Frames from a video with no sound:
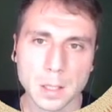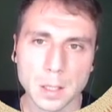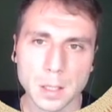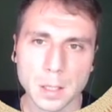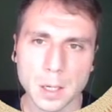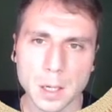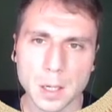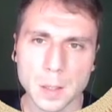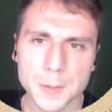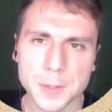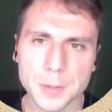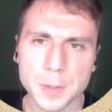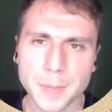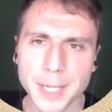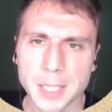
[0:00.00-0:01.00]

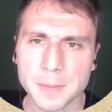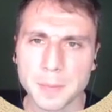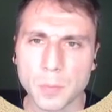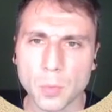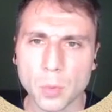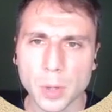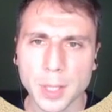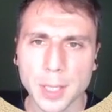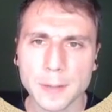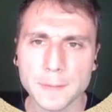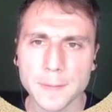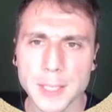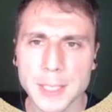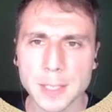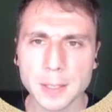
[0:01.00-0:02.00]
Also, to make it more
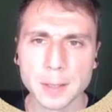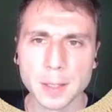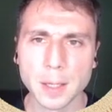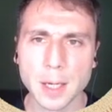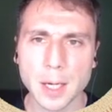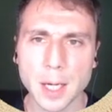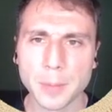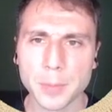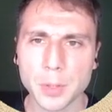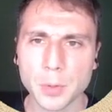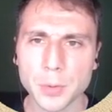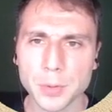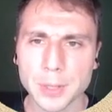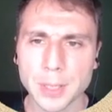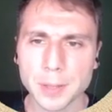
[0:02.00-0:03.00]
convenient, I'm
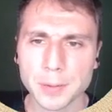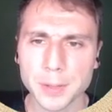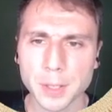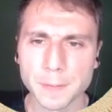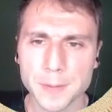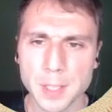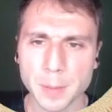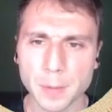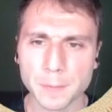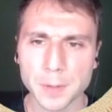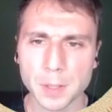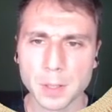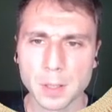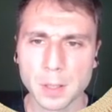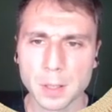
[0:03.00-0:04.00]
going to get rid of some of
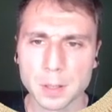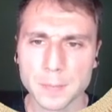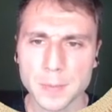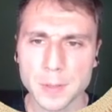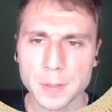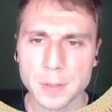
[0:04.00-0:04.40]
the columns.